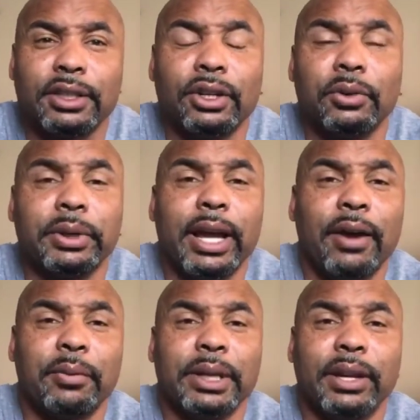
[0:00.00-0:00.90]
We
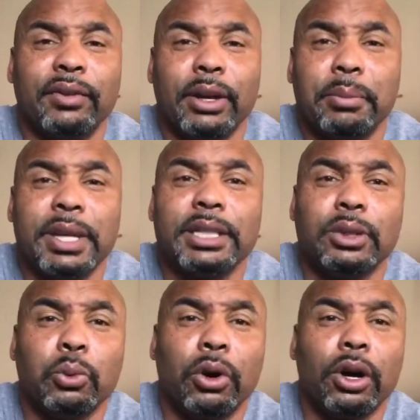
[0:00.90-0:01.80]
live in a busy
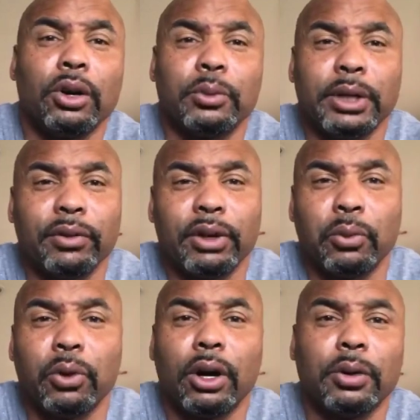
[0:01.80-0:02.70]
world. We live in a
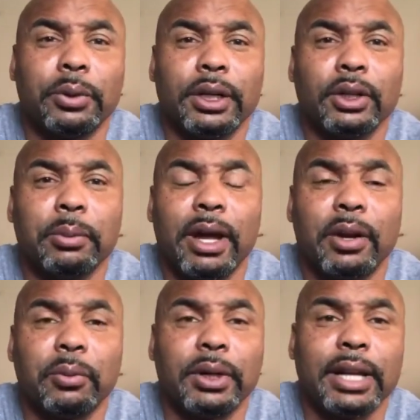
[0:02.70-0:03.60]
world where no matter
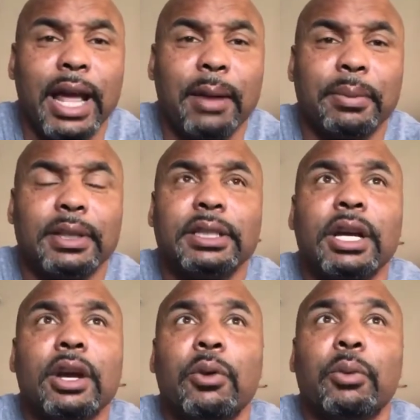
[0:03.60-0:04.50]
what happens,
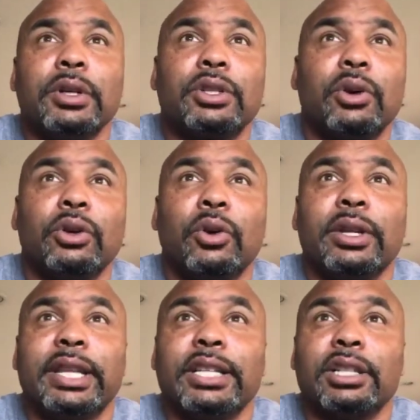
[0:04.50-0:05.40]
what's going
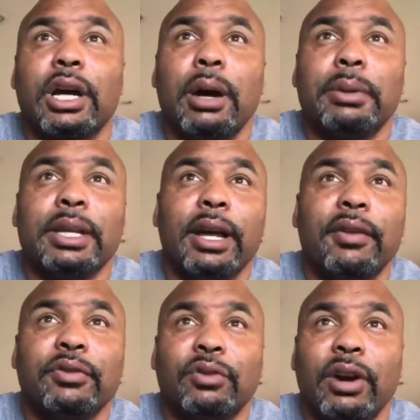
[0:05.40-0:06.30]
on, things are coming
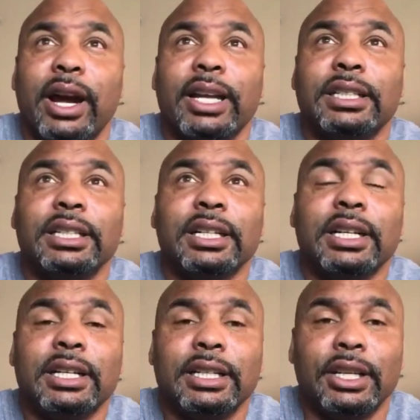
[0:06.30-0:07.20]
left, right,
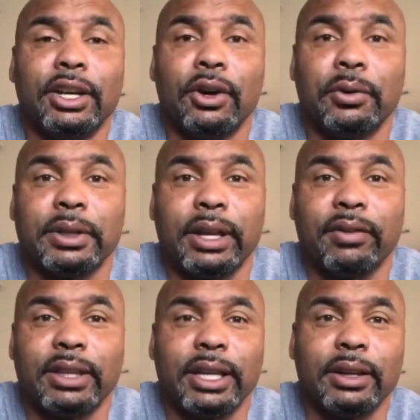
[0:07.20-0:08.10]
with
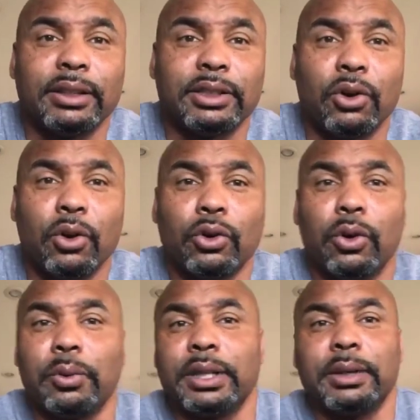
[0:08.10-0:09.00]
everything that's going
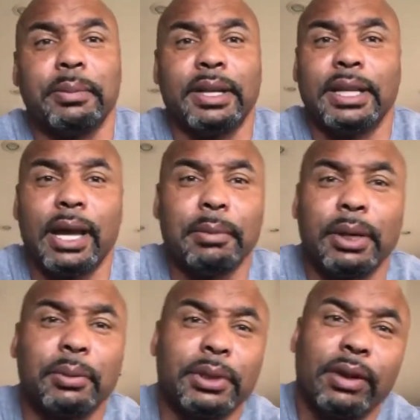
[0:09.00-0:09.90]
on with the
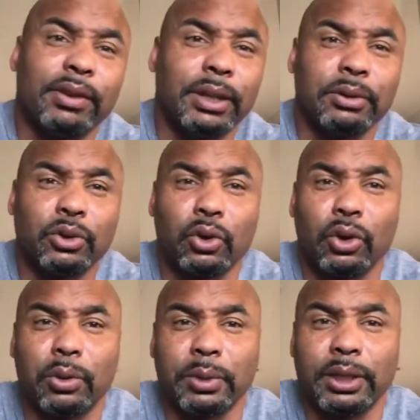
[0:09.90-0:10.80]
pandemic, with everything that's going
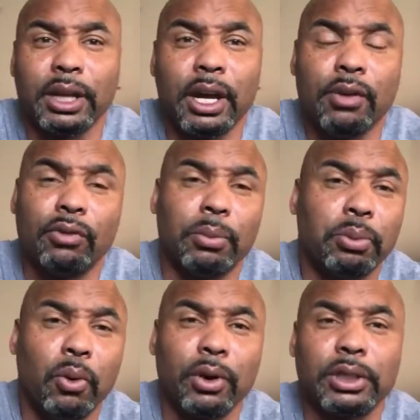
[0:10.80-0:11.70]
on with
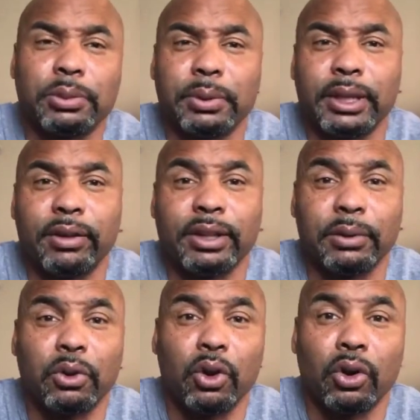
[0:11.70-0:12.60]
reports, with
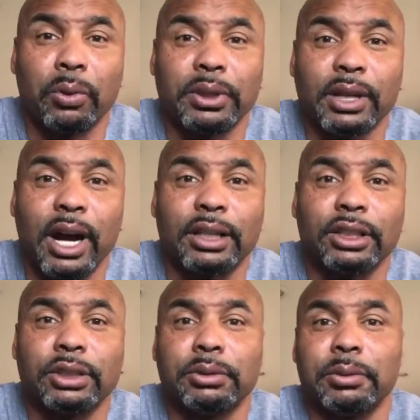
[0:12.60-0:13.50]
everything going on with
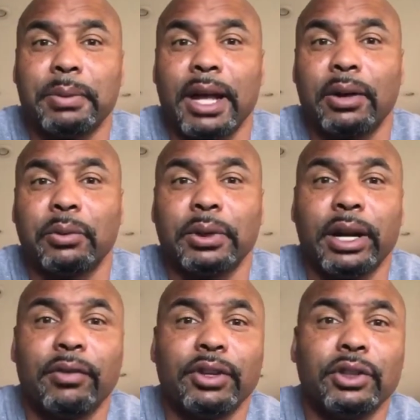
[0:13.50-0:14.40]
doctors, no matter
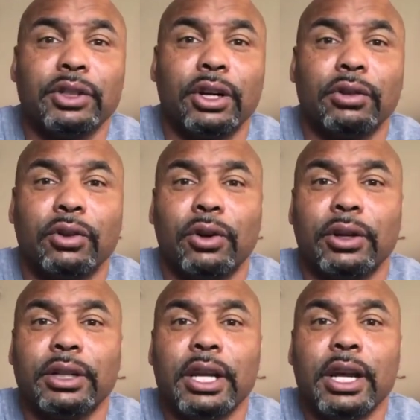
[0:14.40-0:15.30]
whatever you turn
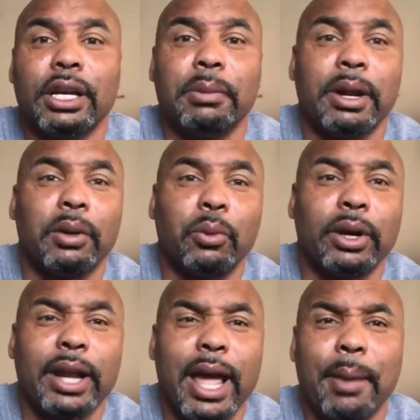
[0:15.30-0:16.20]
on, no matter
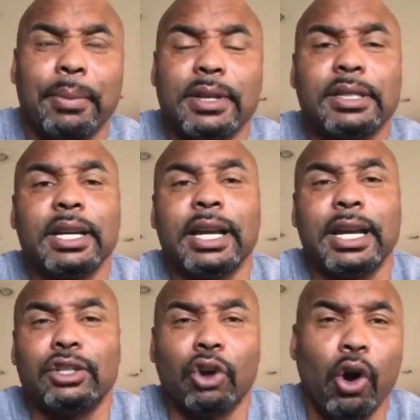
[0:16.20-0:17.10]
what happens,
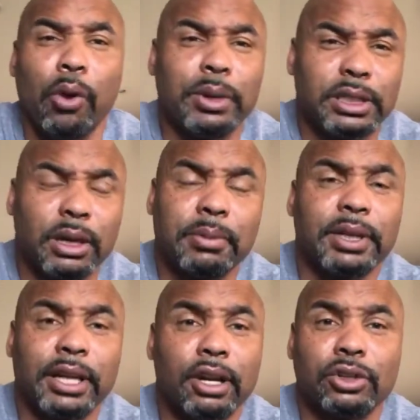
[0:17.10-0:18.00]
it's always
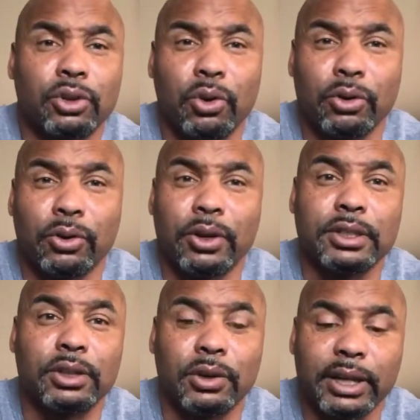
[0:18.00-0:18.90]
something else going on.
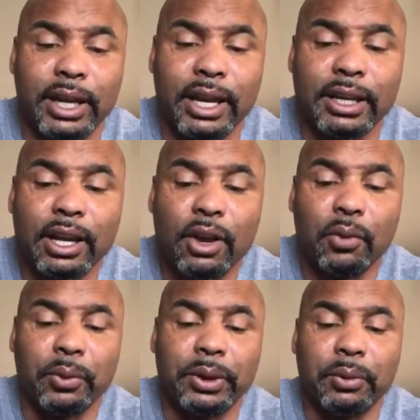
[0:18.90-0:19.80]
So again,
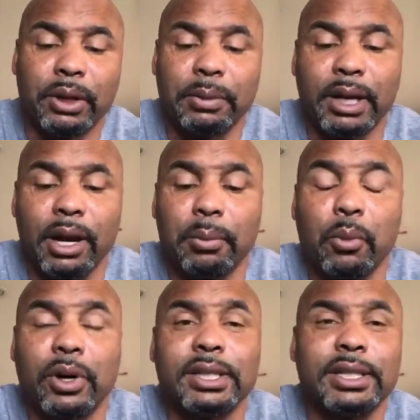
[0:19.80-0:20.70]
we want to become
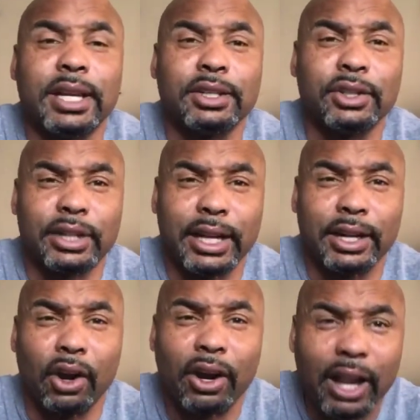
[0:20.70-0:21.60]
more centered in
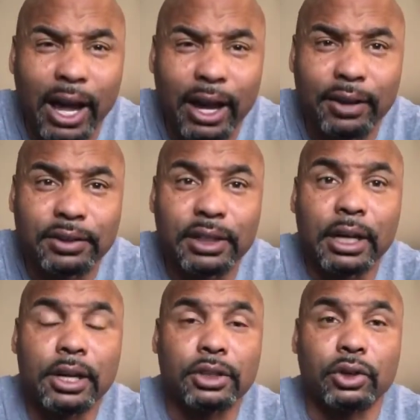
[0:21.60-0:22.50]
our lives
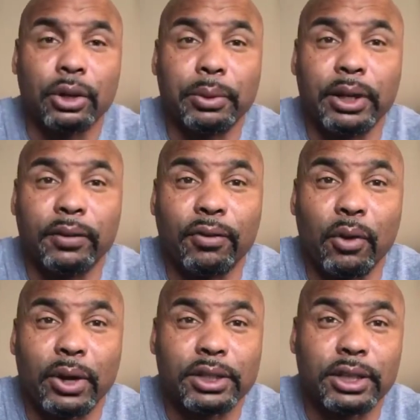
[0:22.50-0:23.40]
so that we can
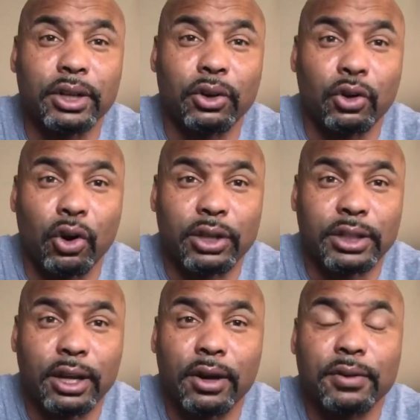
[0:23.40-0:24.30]
focus in on
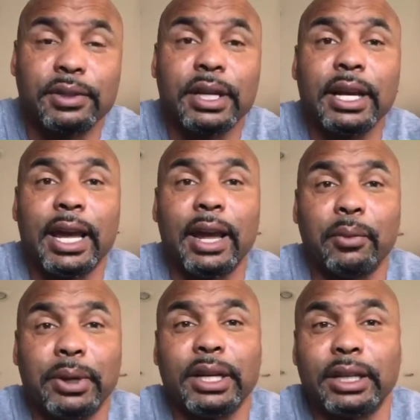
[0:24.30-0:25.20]
ourselves and
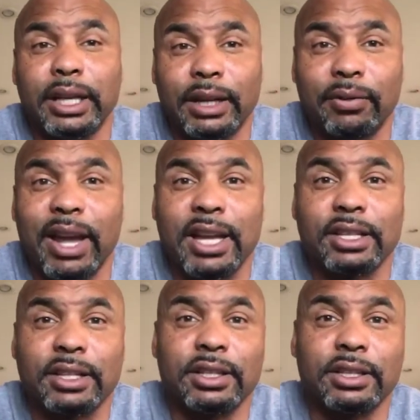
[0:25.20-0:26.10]
we can
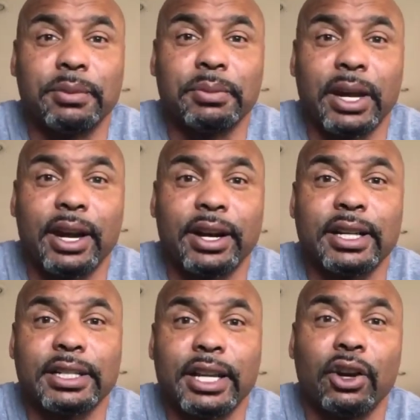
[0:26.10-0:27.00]
advance in some
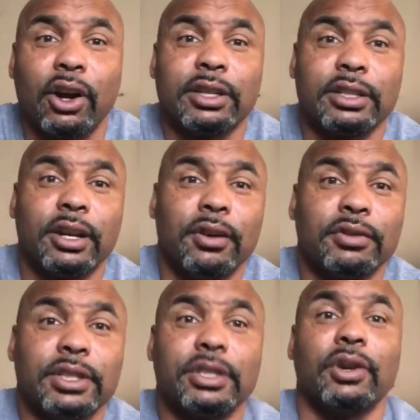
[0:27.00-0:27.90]
areas in ourselves.
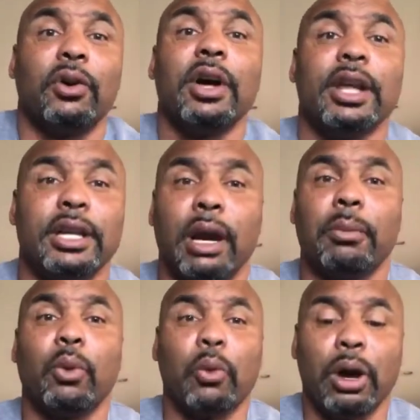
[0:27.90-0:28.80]
And so
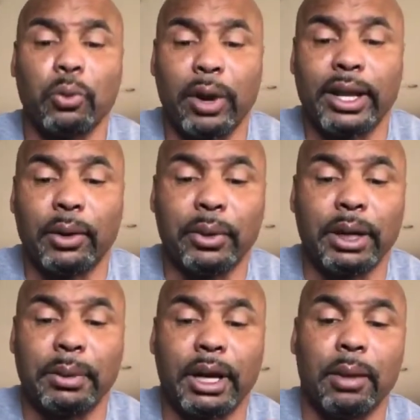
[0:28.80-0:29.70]
number one way that we can
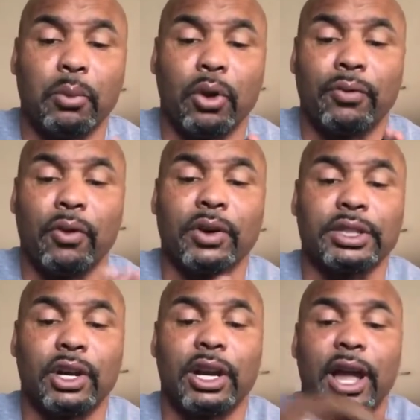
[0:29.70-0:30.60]
become more focused
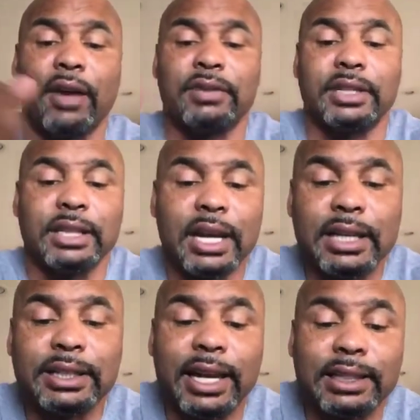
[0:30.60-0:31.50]
in our lives is
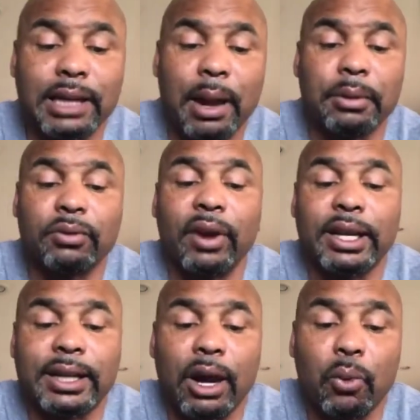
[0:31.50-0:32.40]
take time to
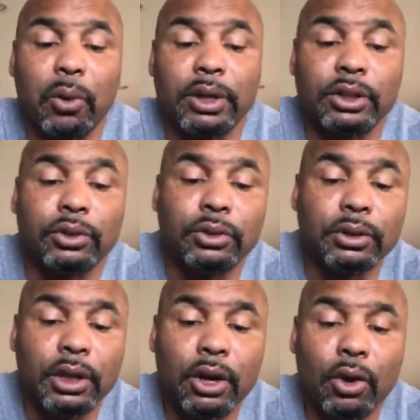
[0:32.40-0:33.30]
write down
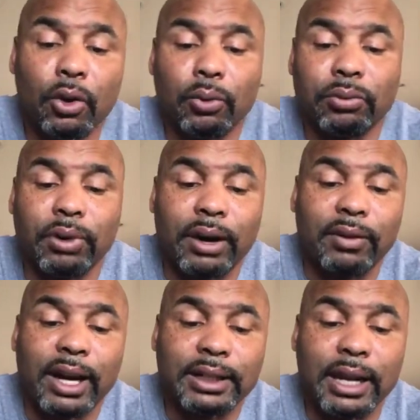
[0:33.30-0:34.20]

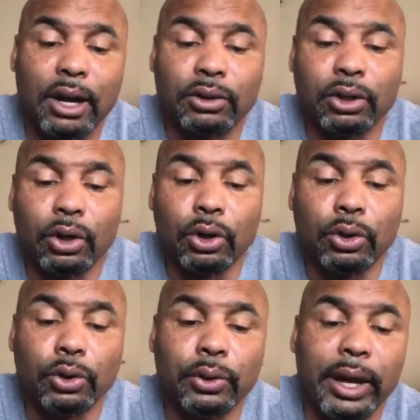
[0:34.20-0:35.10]
write down
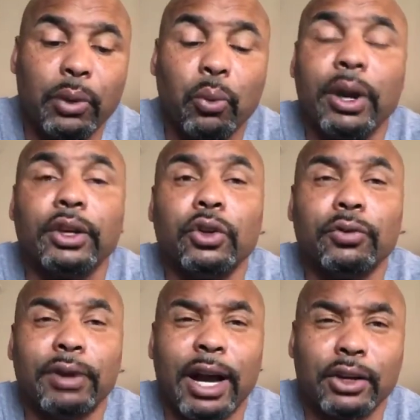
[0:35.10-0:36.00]
who and what you
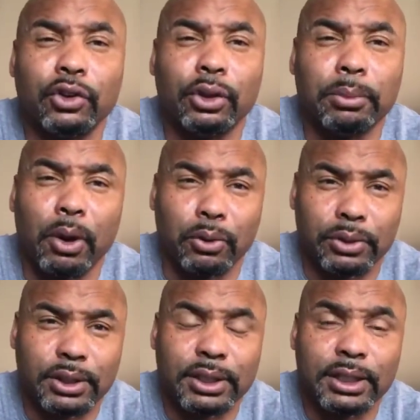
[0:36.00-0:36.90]
value the most.